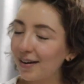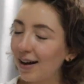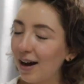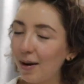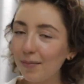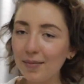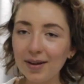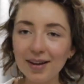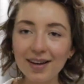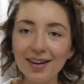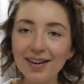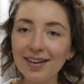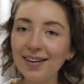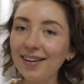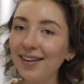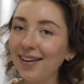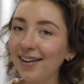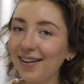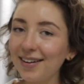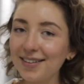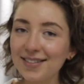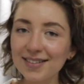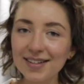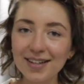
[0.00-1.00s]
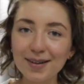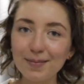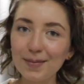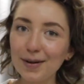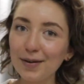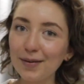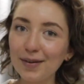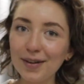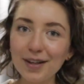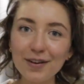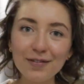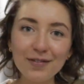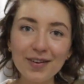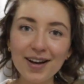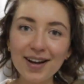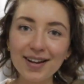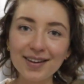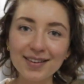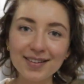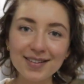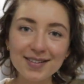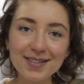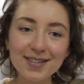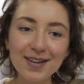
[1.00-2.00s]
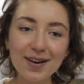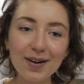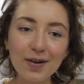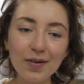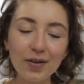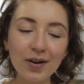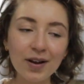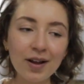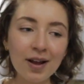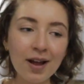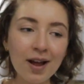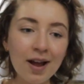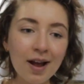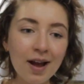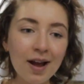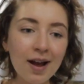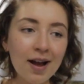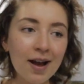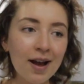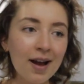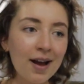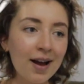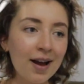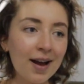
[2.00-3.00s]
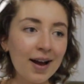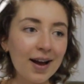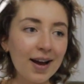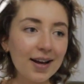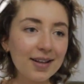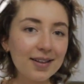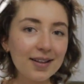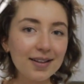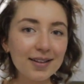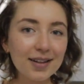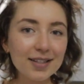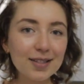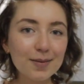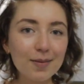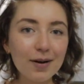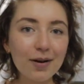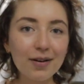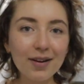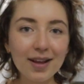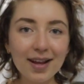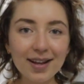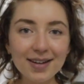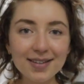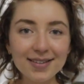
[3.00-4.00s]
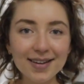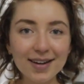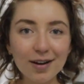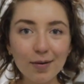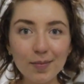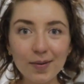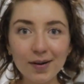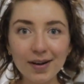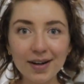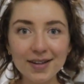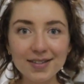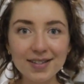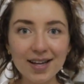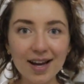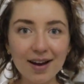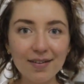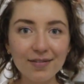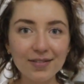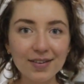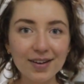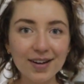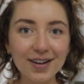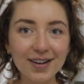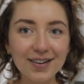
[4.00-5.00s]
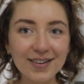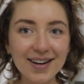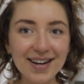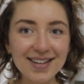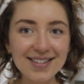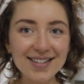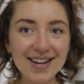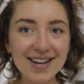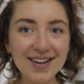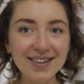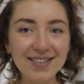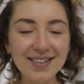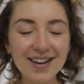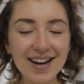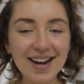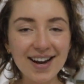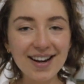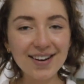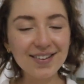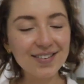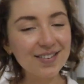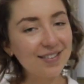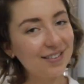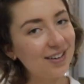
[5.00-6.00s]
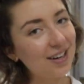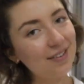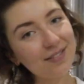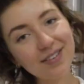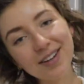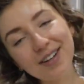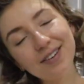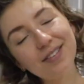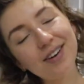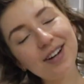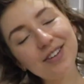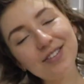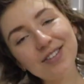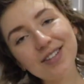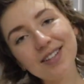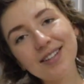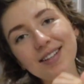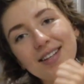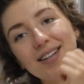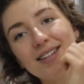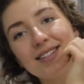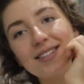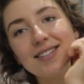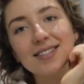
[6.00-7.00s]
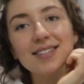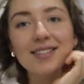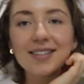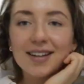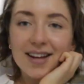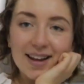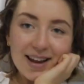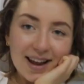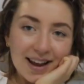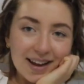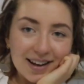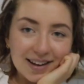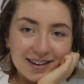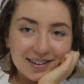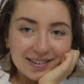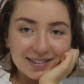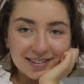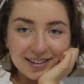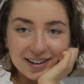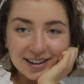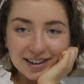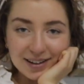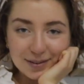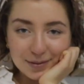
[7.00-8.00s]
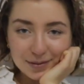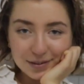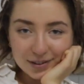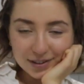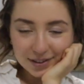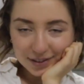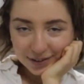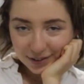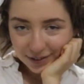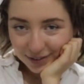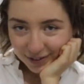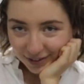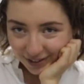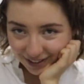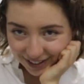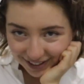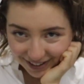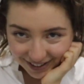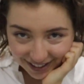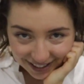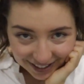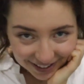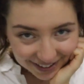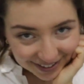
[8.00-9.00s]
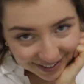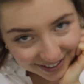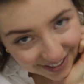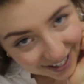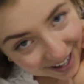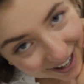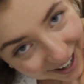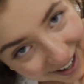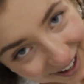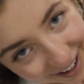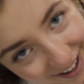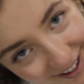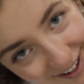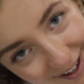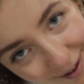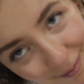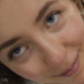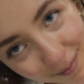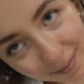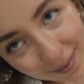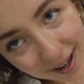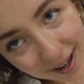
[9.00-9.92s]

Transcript: coming and it's going to be really fun. So I think that's about it. I hope you guys have a great day or night or whenever you're watching this and I will see you next time.